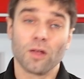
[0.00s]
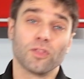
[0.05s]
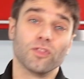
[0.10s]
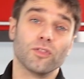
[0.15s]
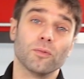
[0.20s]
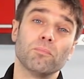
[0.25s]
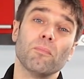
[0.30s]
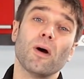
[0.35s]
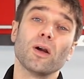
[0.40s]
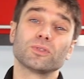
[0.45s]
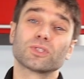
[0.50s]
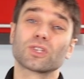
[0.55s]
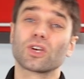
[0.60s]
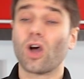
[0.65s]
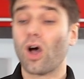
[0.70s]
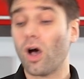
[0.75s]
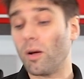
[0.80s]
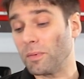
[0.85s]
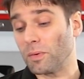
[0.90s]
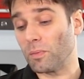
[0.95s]
The most
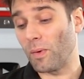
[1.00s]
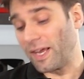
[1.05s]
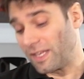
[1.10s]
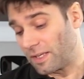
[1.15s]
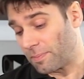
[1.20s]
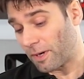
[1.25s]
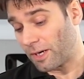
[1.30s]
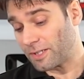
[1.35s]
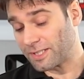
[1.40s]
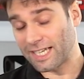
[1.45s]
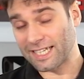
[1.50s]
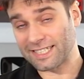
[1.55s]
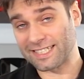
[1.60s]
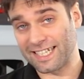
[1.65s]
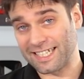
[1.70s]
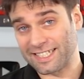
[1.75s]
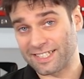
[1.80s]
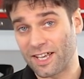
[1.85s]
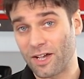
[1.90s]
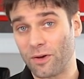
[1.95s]
common way to process
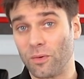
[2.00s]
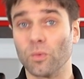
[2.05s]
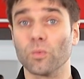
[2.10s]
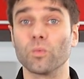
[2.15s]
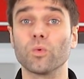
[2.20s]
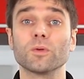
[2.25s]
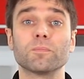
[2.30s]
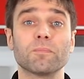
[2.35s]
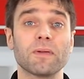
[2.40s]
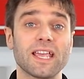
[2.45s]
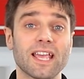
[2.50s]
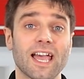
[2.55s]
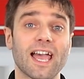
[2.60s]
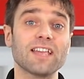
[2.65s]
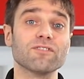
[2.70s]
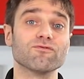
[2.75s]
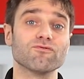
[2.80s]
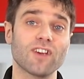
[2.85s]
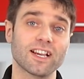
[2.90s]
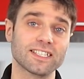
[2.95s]
this though would be
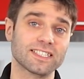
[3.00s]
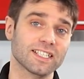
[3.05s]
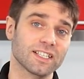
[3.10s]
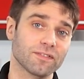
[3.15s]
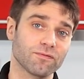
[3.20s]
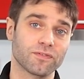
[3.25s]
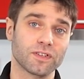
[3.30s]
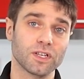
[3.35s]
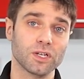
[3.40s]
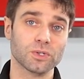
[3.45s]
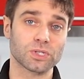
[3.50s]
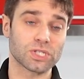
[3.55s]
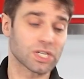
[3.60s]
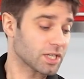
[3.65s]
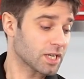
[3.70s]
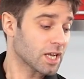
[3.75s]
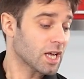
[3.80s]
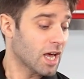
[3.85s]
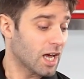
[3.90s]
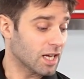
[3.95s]
a resin
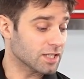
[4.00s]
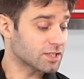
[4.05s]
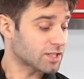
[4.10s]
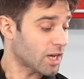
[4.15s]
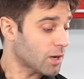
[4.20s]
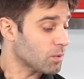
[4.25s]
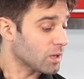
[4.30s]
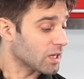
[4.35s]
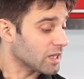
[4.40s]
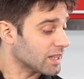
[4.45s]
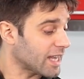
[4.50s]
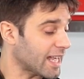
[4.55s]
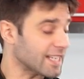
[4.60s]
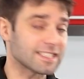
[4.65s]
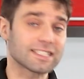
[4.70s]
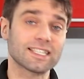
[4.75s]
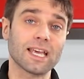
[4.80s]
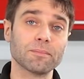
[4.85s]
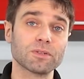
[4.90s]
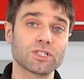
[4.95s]
infusion. And so
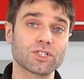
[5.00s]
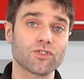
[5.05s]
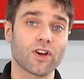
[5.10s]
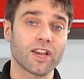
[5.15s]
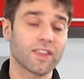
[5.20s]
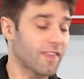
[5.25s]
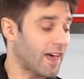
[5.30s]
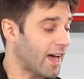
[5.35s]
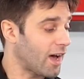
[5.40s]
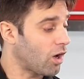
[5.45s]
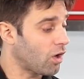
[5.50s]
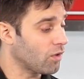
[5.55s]
let's demonstrate that